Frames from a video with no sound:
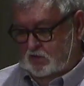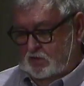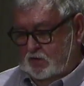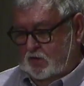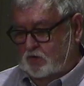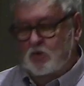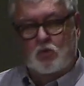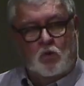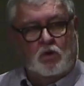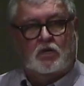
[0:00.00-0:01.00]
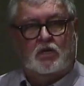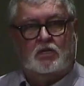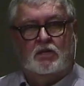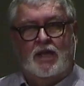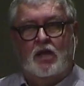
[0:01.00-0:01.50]
Are you
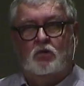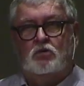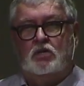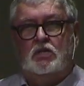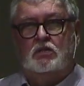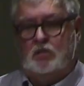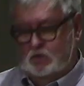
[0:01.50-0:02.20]
working now to get